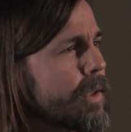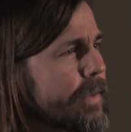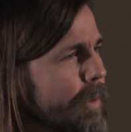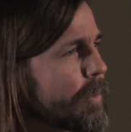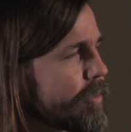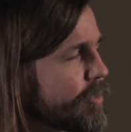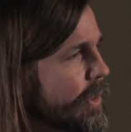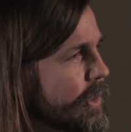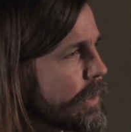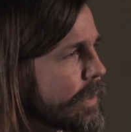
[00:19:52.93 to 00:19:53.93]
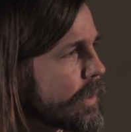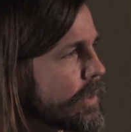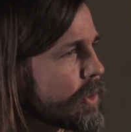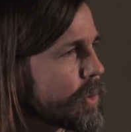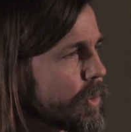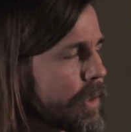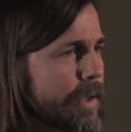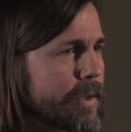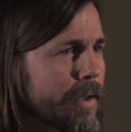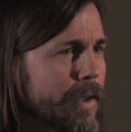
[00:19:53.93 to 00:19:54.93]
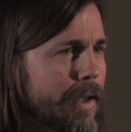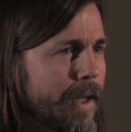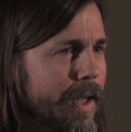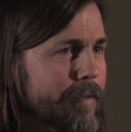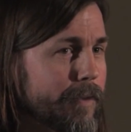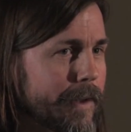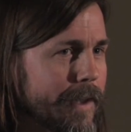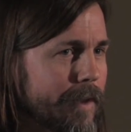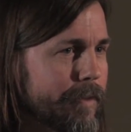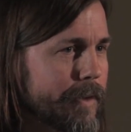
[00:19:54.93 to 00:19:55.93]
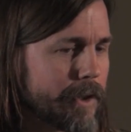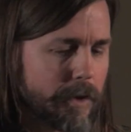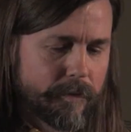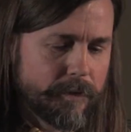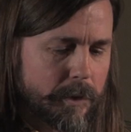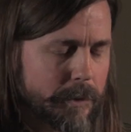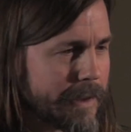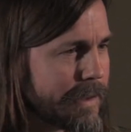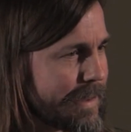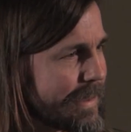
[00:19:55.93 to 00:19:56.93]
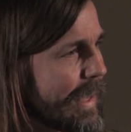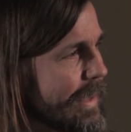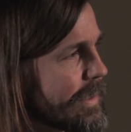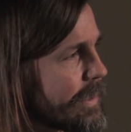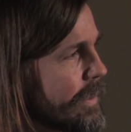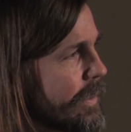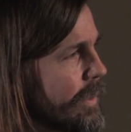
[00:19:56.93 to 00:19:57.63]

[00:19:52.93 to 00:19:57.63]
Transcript: Now we have fridges that can talk, and I find that a very confusing state